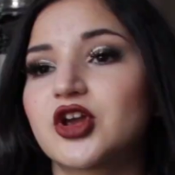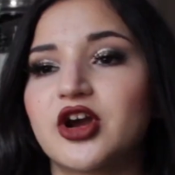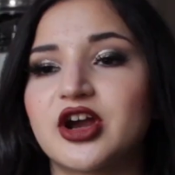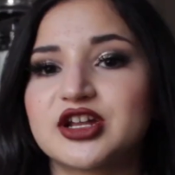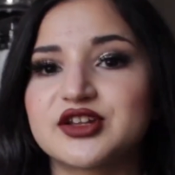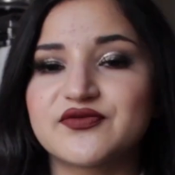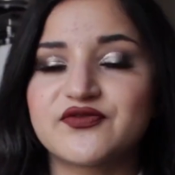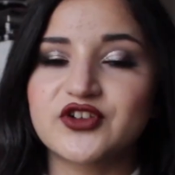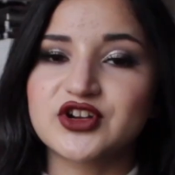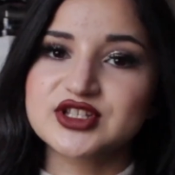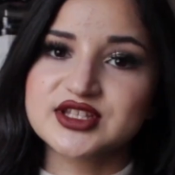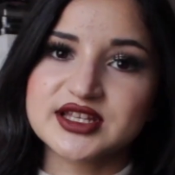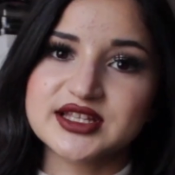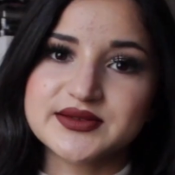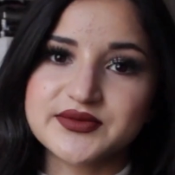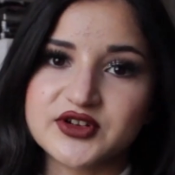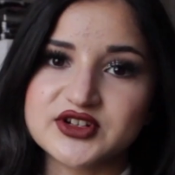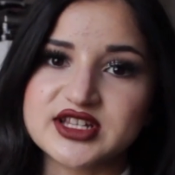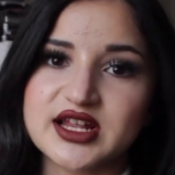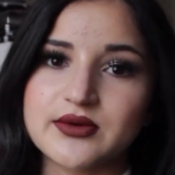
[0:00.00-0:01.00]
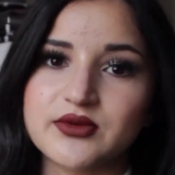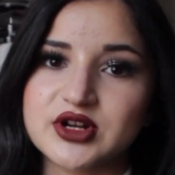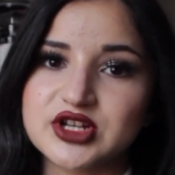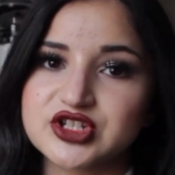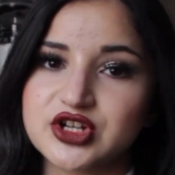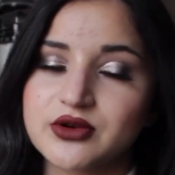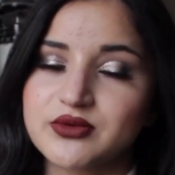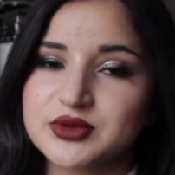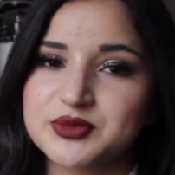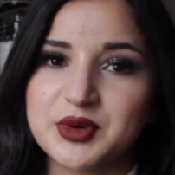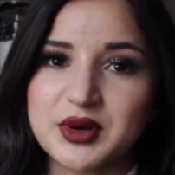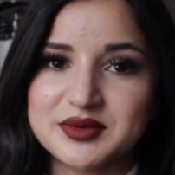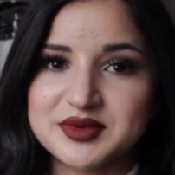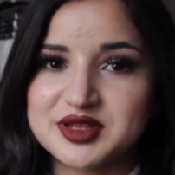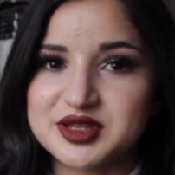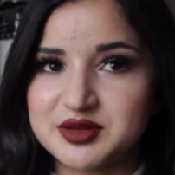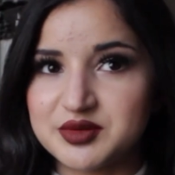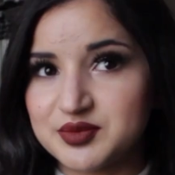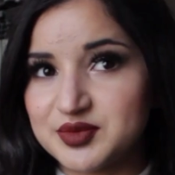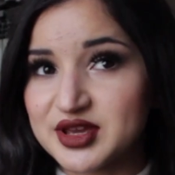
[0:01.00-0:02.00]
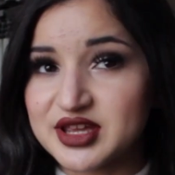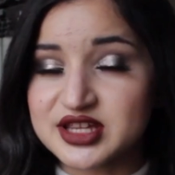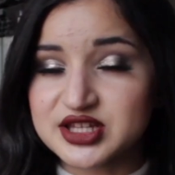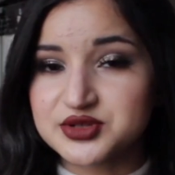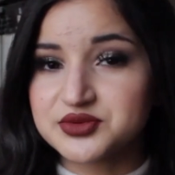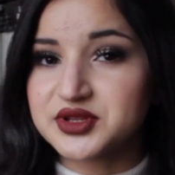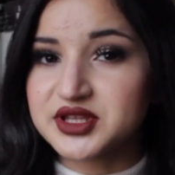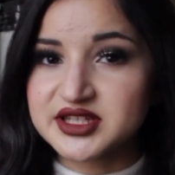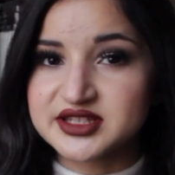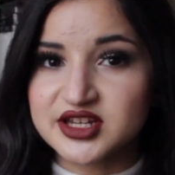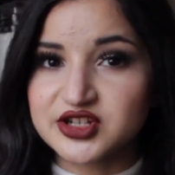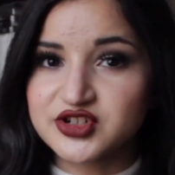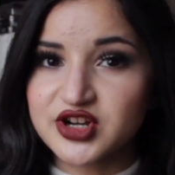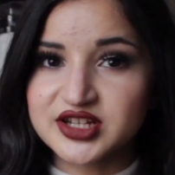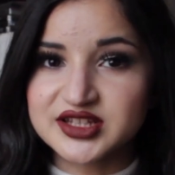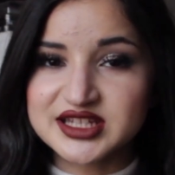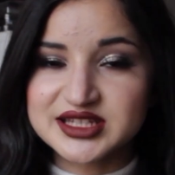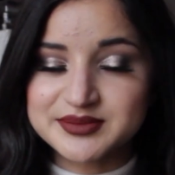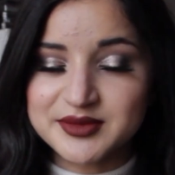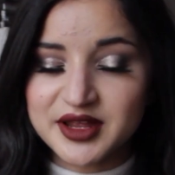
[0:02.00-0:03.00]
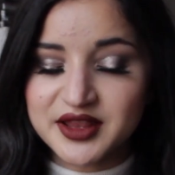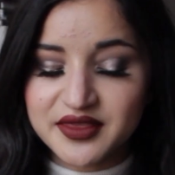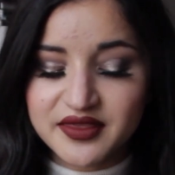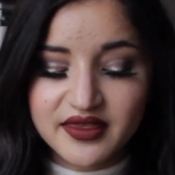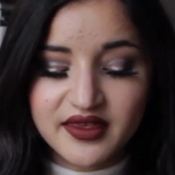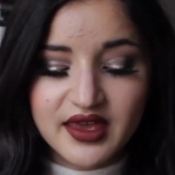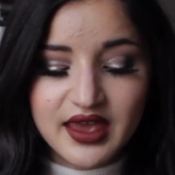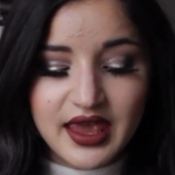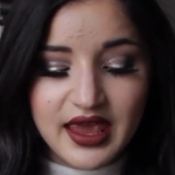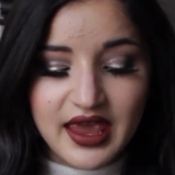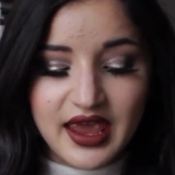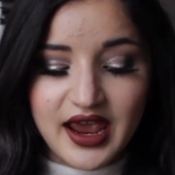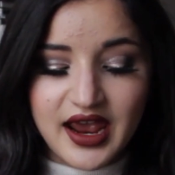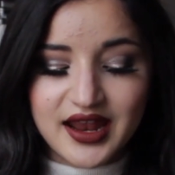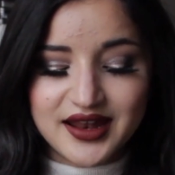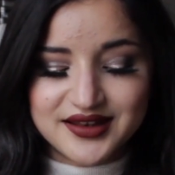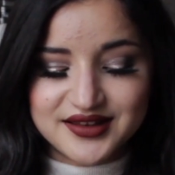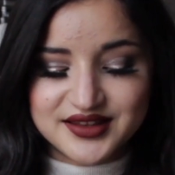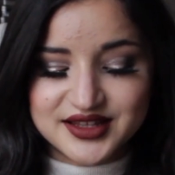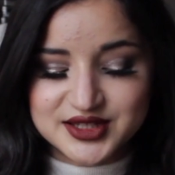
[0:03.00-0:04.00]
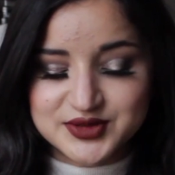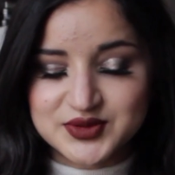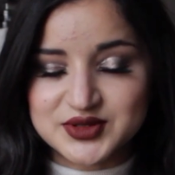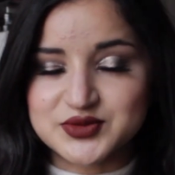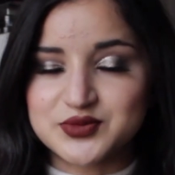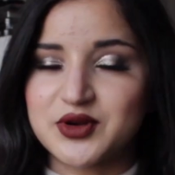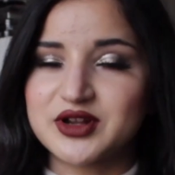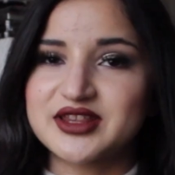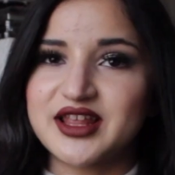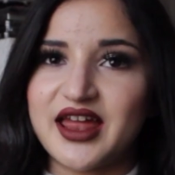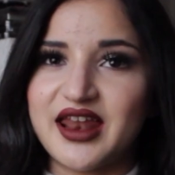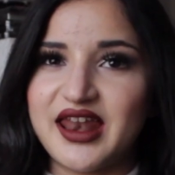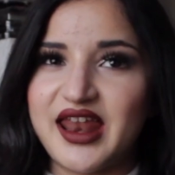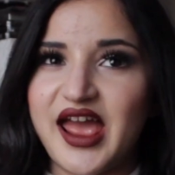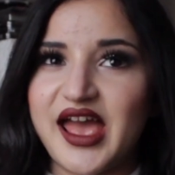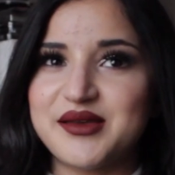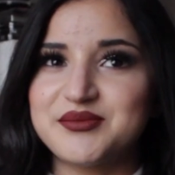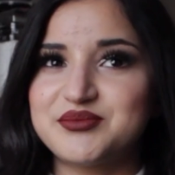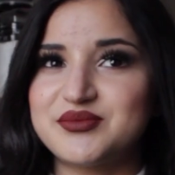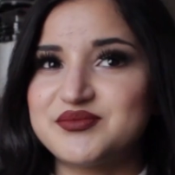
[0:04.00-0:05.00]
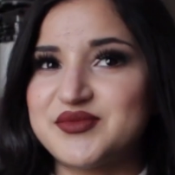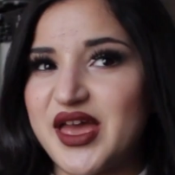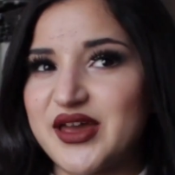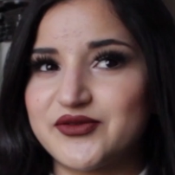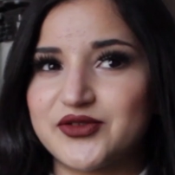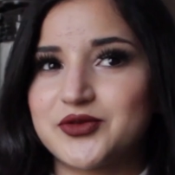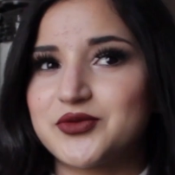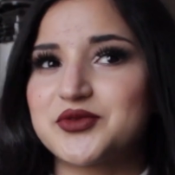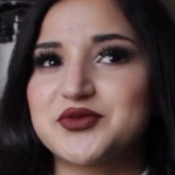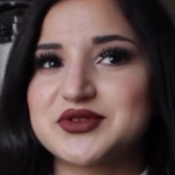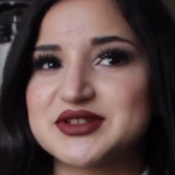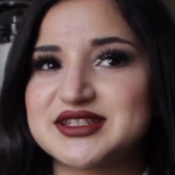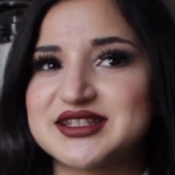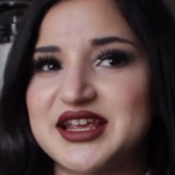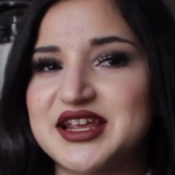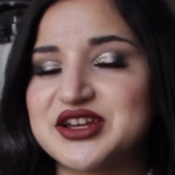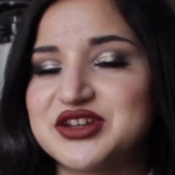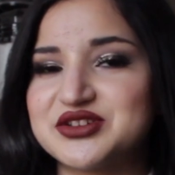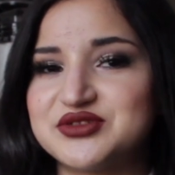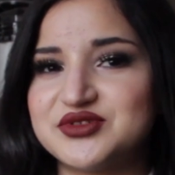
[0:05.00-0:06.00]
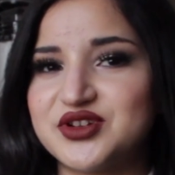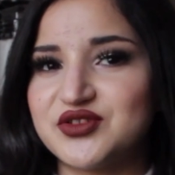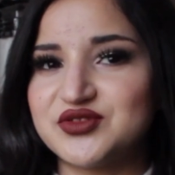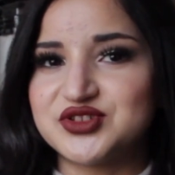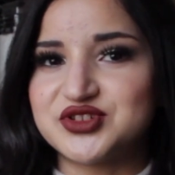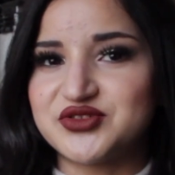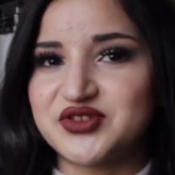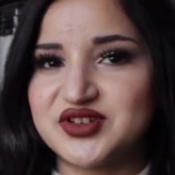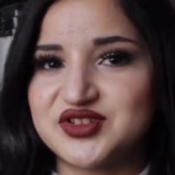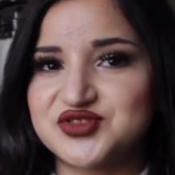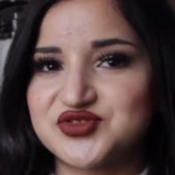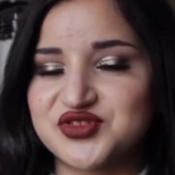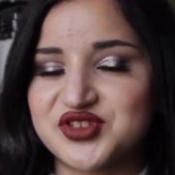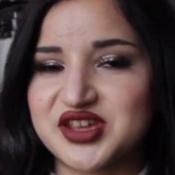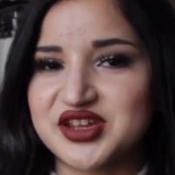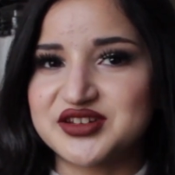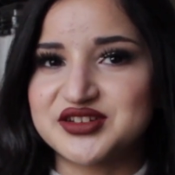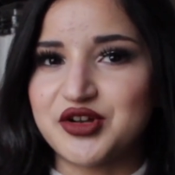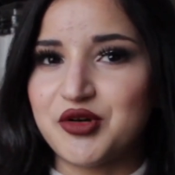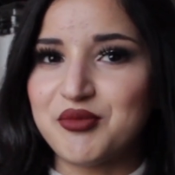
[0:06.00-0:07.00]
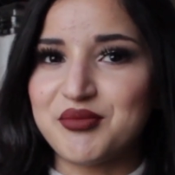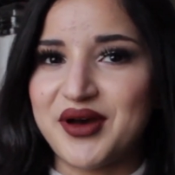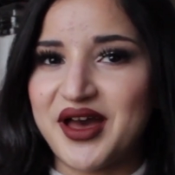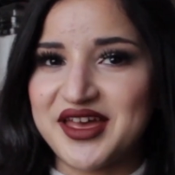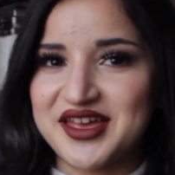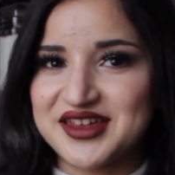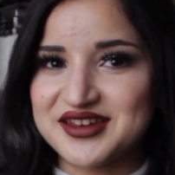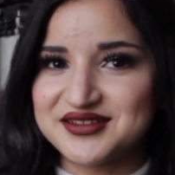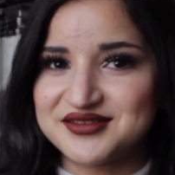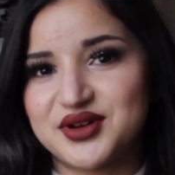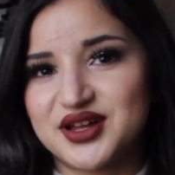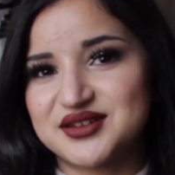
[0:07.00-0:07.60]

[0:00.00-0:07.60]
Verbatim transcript: right, first things first, I want to start with probably the biggest release I tried this month. And this was one that everyone was saying, don't do it, Julia, don't buy it.